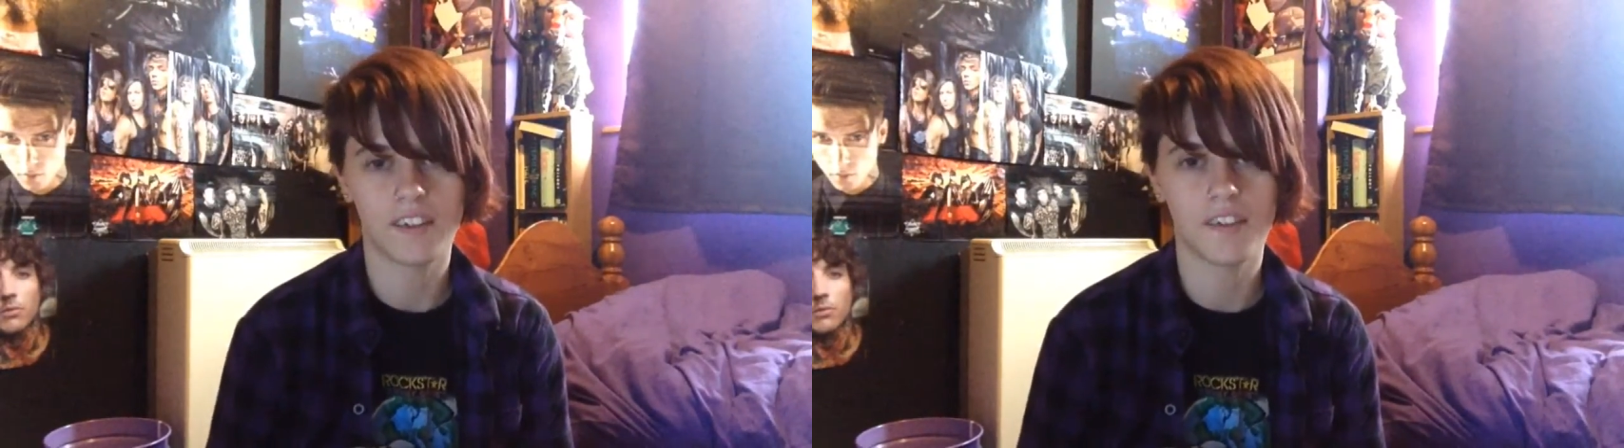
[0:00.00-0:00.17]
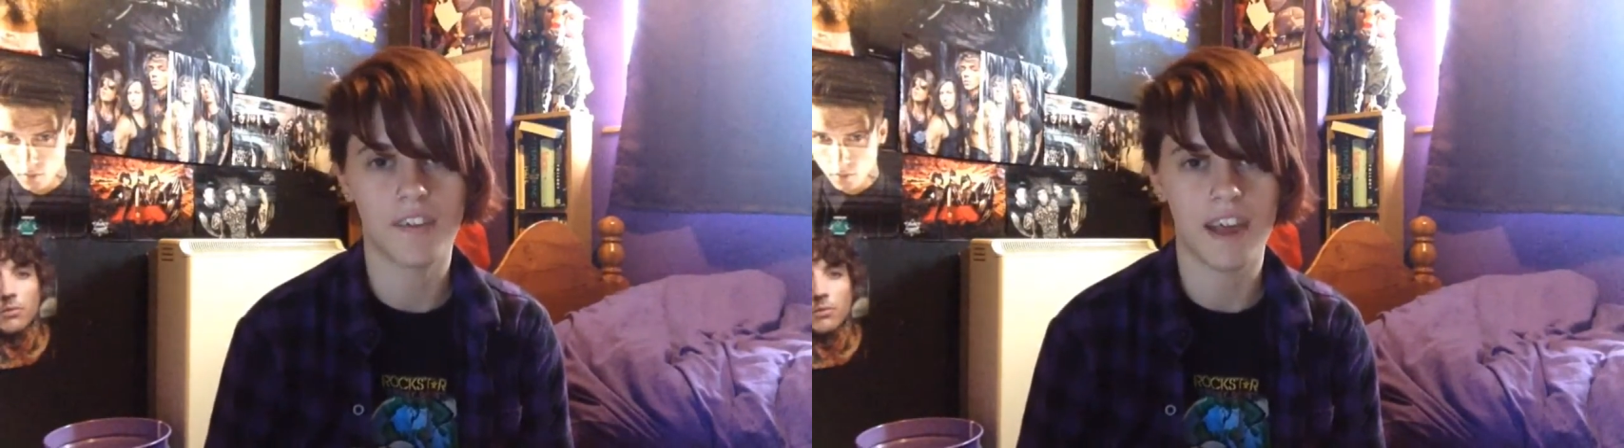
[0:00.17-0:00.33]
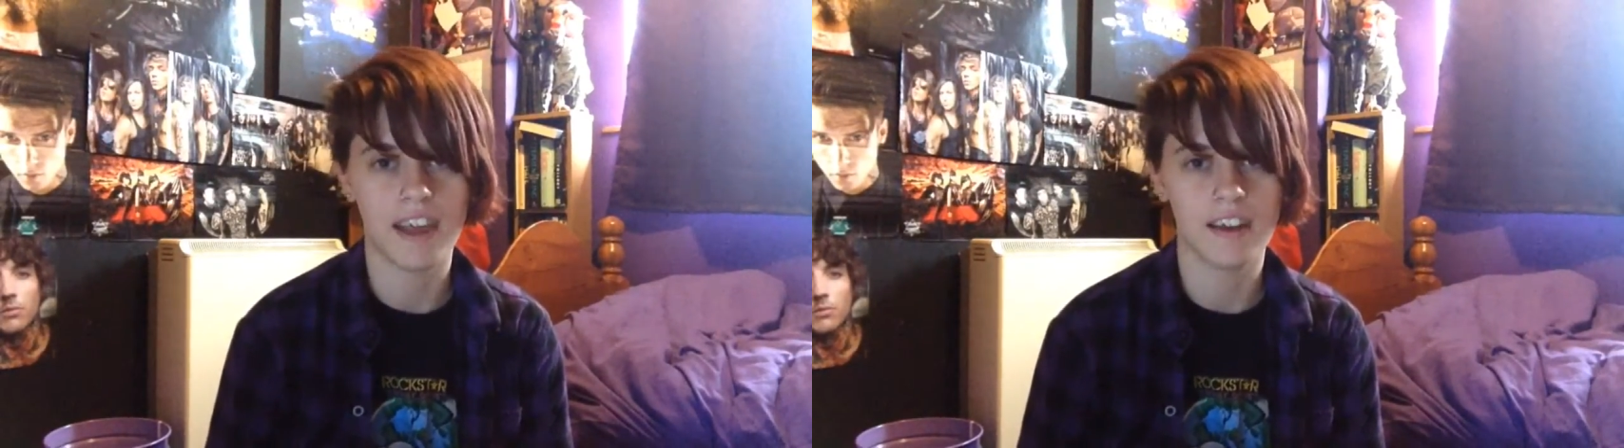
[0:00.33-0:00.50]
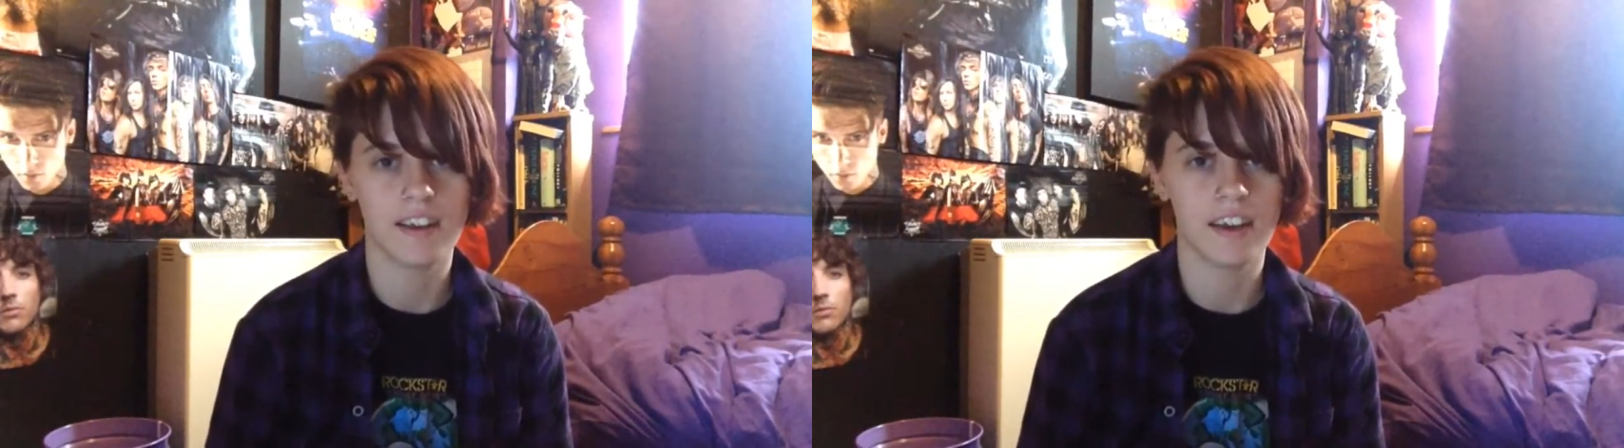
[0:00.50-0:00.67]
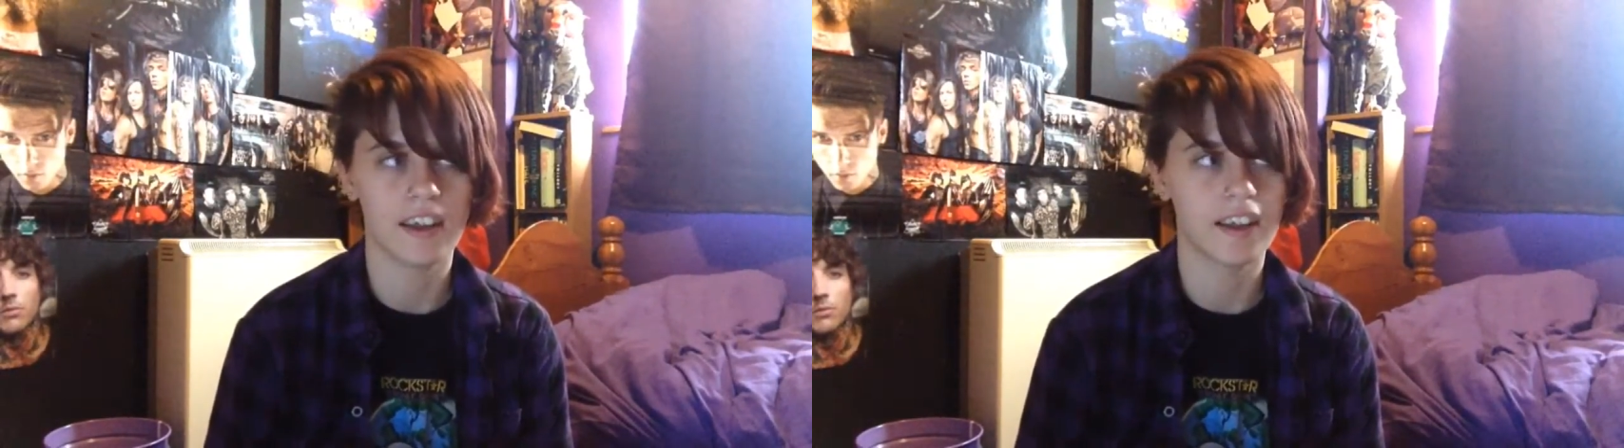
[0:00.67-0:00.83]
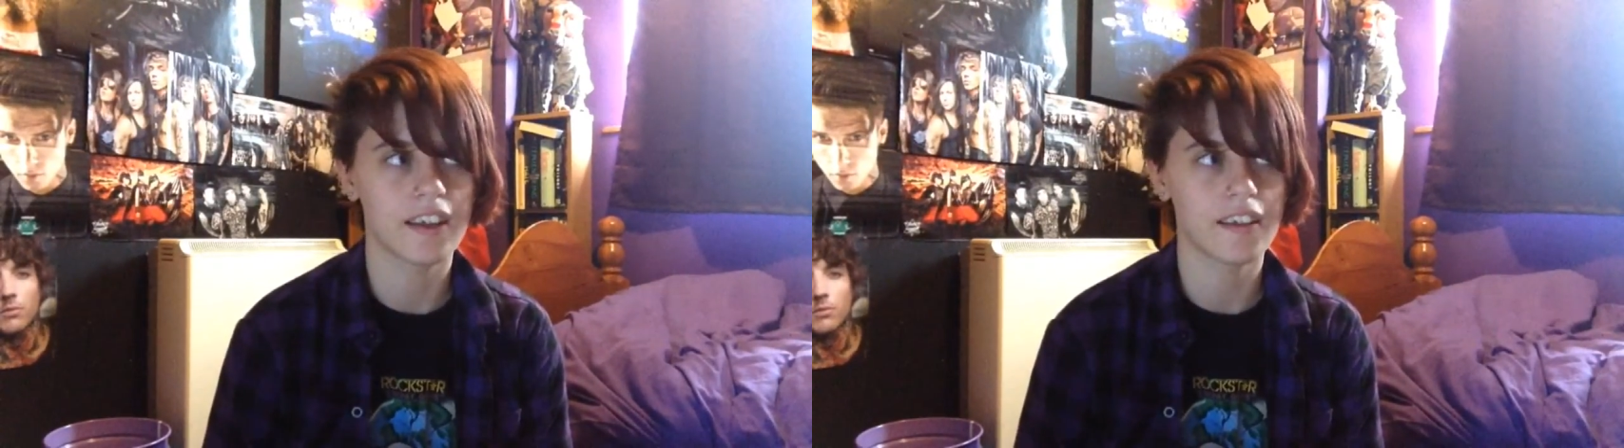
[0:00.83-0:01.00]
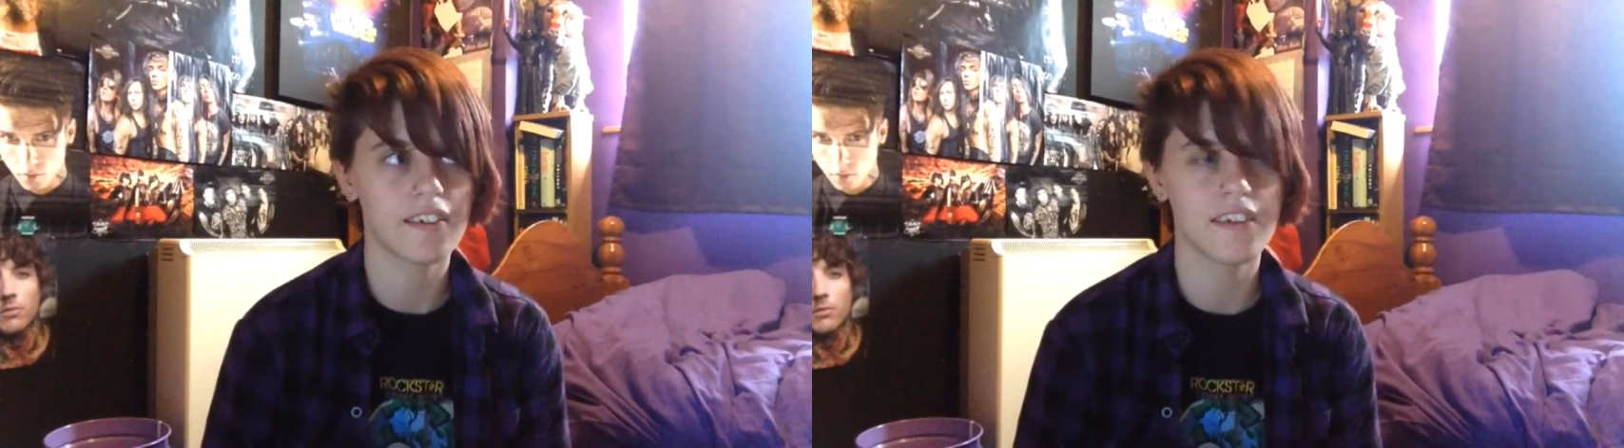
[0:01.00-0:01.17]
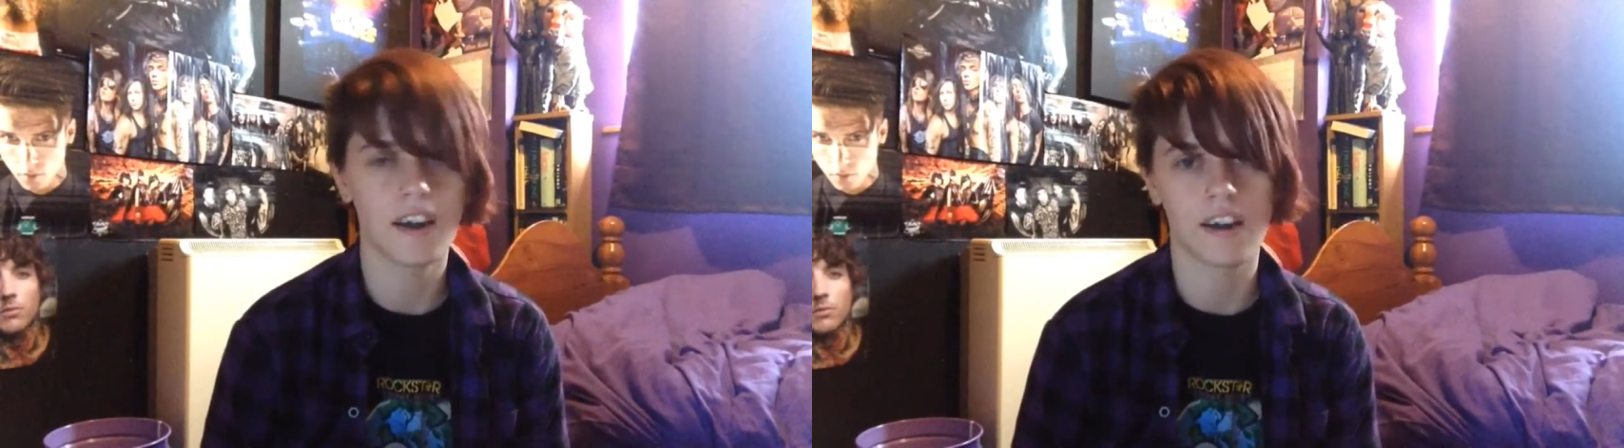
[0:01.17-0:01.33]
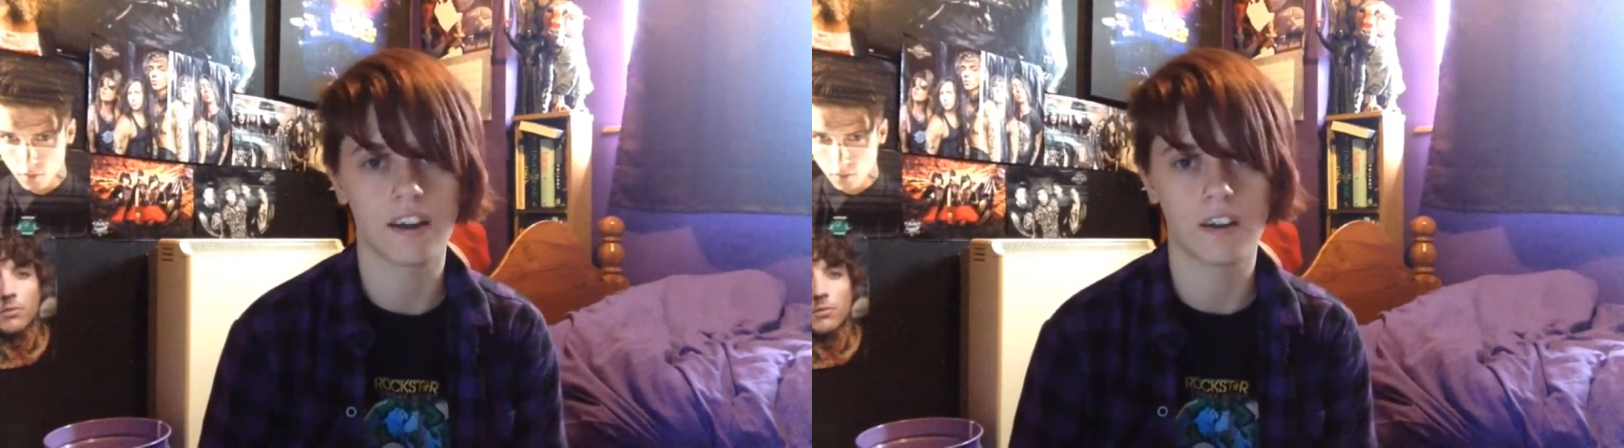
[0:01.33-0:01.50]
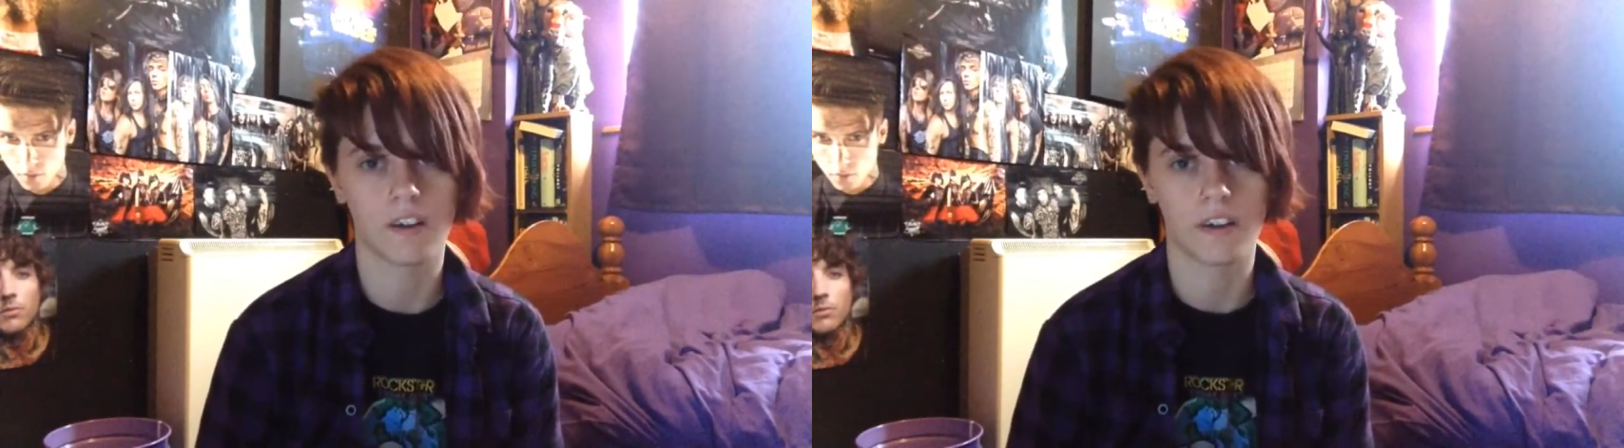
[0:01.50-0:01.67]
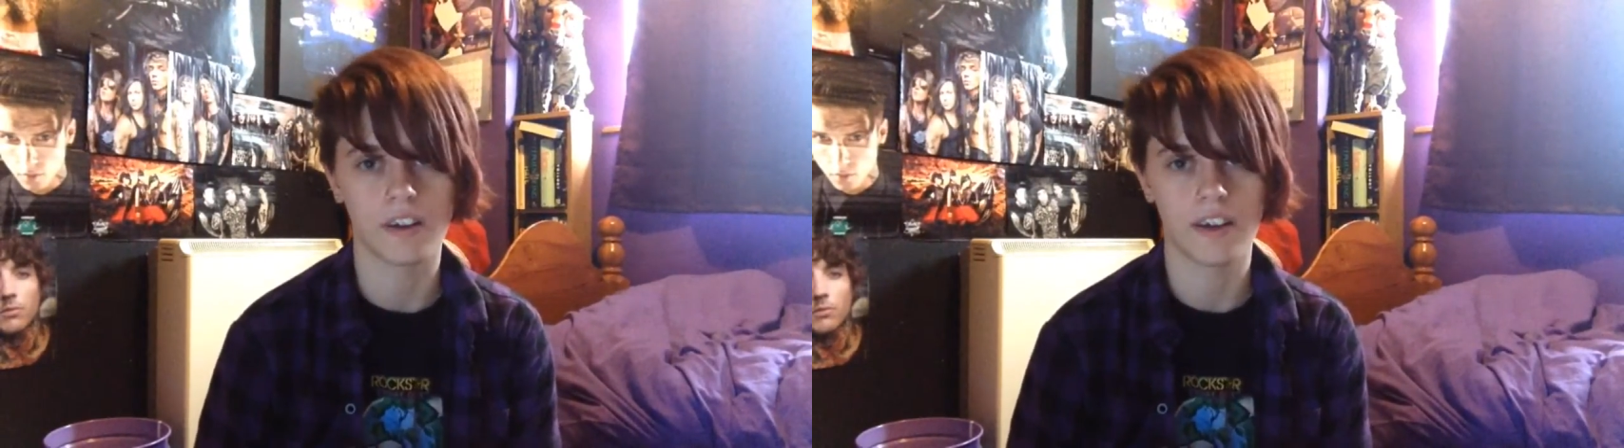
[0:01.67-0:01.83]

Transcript: train at like 9 o'clock at